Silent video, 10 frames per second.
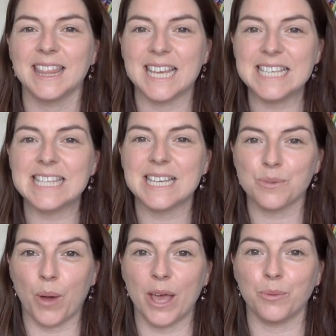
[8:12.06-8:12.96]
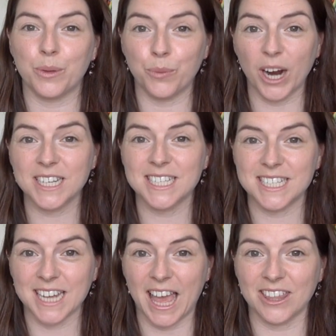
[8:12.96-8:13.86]
This is why we worked
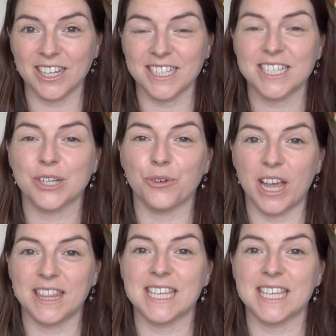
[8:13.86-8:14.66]
together to create